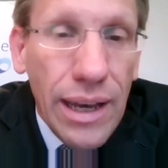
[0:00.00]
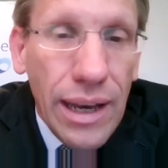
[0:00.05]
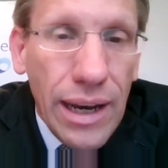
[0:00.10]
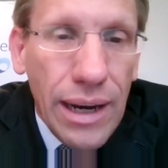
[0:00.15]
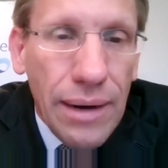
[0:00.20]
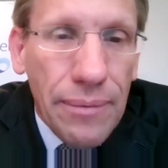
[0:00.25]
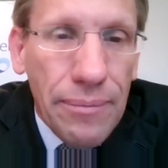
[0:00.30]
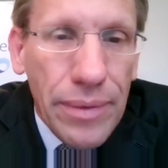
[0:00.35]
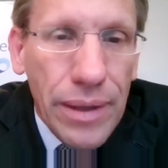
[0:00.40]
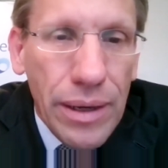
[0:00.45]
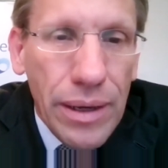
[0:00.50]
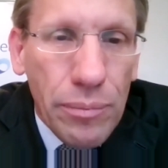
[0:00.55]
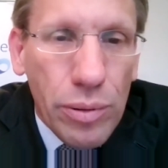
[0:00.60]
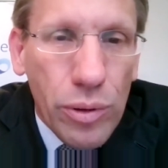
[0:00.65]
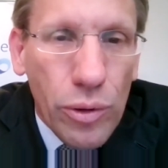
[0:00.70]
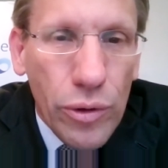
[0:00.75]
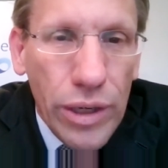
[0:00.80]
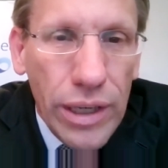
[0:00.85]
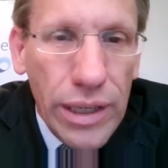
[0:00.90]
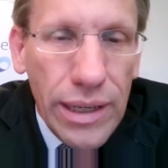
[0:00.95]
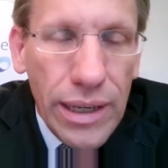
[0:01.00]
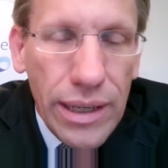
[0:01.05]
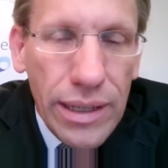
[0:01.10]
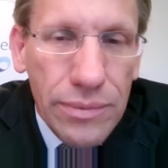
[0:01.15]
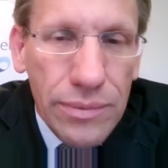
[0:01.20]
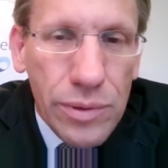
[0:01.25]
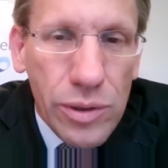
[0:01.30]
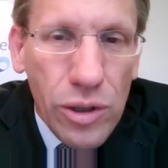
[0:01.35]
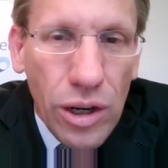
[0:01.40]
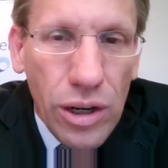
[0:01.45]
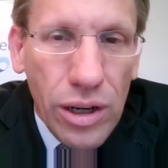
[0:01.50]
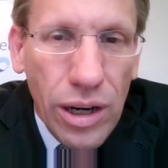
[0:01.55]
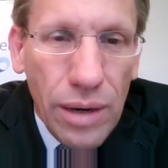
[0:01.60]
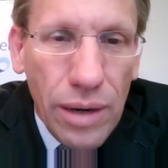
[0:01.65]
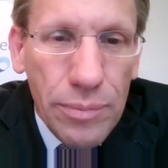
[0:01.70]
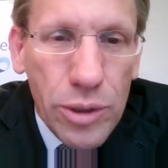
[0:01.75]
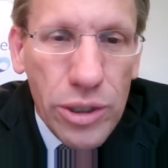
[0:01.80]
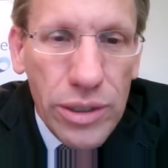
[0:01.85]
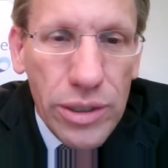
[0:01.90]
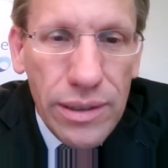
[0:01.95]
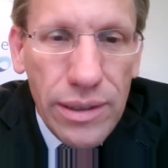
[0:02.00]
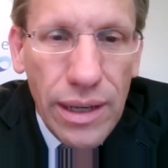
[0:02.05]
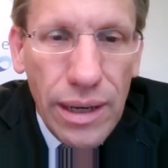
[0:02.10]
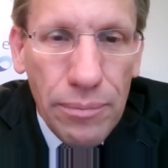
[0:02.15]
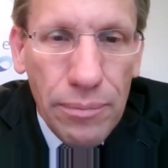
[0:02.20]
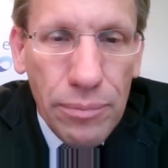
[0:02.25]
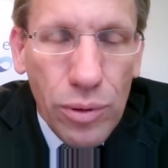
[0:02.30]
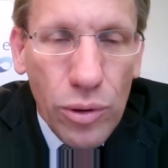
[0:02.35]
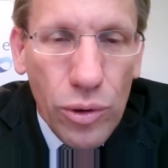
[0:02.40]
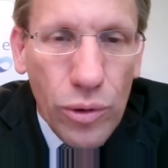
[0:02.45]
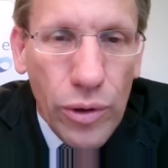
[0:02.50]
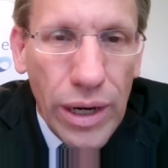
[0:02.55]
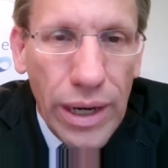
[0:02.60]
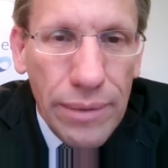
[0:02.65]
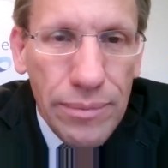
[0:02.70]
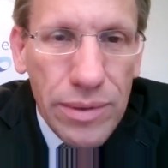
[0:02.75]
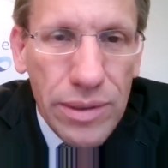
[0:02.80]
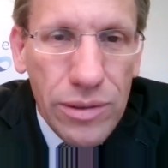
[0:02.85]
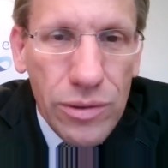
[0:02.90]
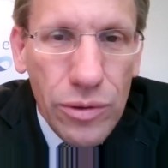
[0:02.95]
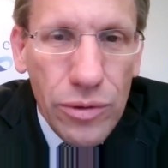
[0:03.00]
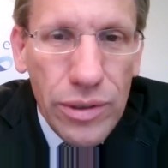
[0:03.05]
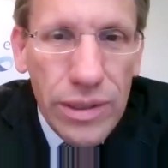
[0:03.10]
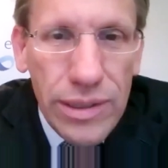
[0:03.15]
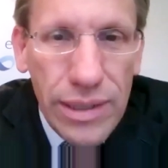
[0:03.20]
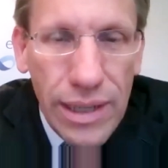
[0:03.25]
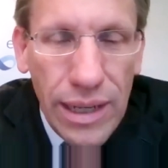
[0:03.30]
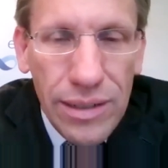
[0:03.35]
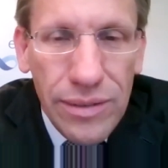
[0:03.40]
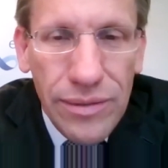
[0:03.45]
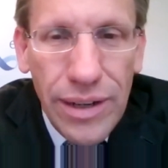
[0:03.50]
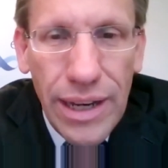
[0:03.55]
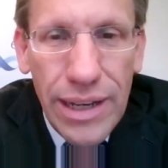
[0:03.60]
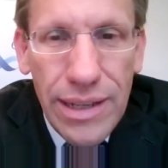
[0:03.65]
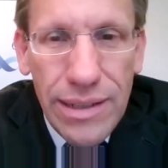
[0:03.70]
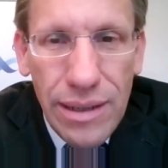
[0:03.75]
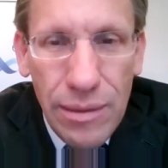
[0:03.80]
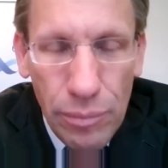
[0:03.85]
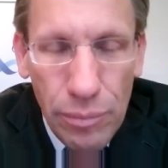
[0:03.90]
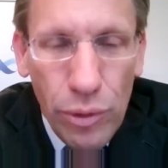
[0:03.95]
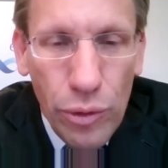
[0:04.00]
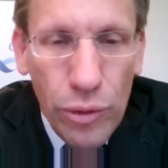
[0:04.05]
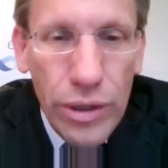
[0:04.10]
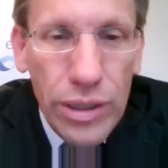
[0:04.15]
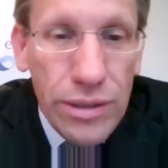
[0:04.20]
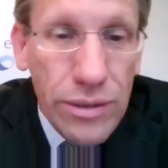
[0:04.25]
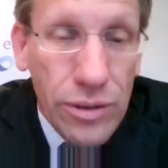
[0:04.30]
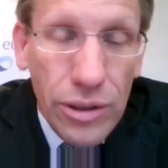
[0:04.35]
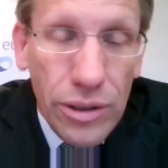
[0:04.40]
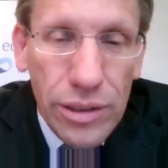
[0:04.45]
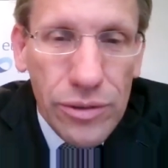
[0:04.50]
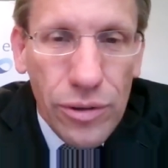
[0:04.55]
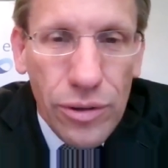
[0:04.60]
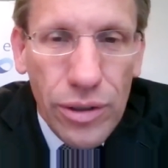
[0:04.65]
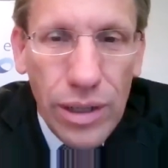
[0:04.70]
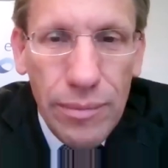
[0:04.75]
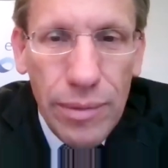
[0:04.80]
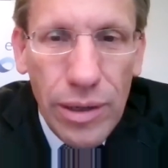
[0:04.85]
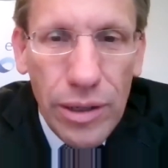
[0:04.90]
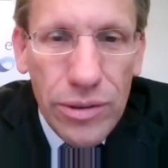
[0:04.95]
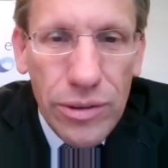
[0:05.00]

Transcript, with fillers: um, employee uh, stock option um, programs to incentivize employees to also come here.